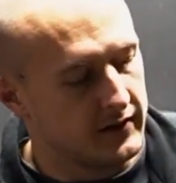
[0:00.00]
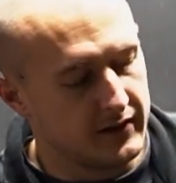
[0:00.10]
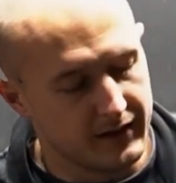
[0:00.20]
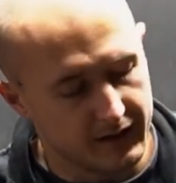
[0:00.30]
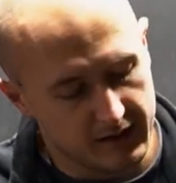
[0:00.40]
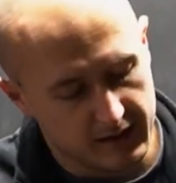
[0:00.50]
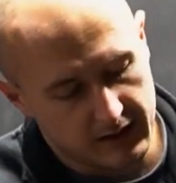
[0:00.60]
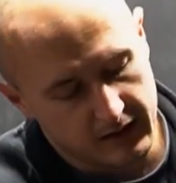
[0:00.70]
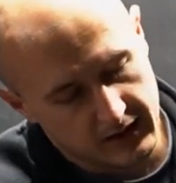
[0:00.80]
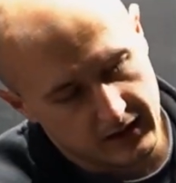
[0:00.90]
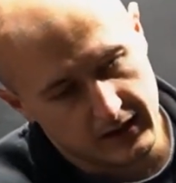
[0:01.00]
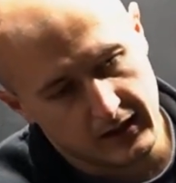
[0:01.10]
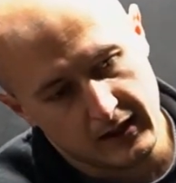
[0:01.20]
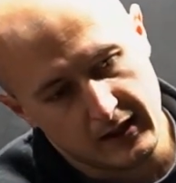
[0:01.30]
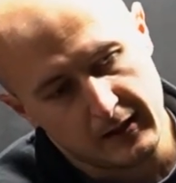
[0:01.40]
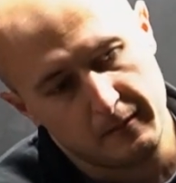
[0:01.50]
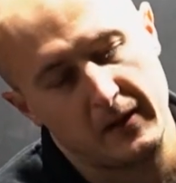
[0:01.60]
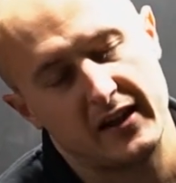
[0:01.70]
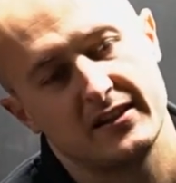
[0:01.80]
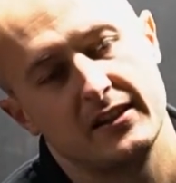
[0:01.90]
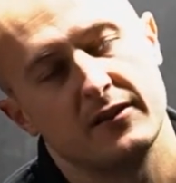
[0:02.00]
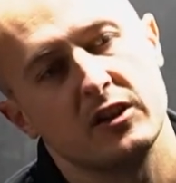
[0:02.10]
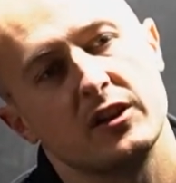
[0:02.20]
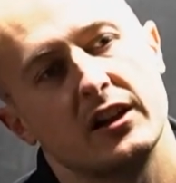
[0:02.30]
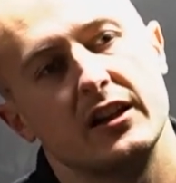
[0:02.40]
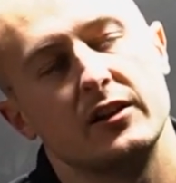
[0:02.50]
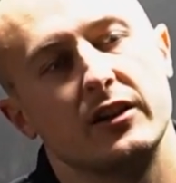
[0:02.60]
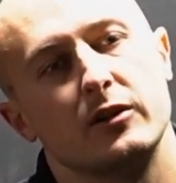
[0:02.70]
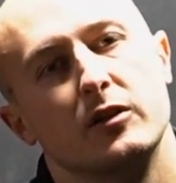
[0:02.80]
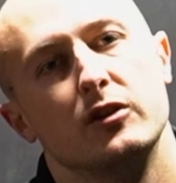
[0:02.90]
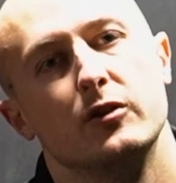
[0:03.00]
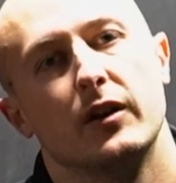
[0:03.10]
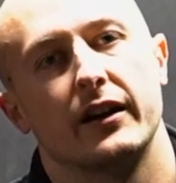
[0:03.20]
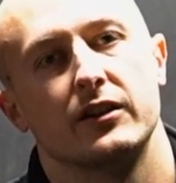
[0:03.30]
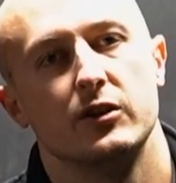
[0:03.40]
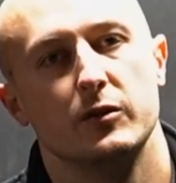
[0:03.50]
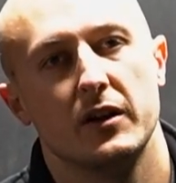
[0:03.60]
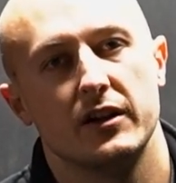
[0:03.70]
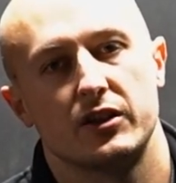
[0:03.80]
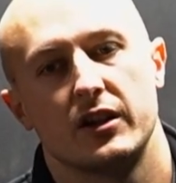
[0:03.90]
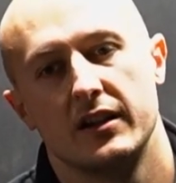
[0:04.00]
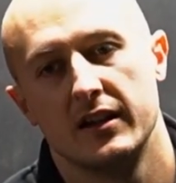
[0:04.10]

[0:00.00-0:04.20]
Nothing massive. I don't want to do like too much.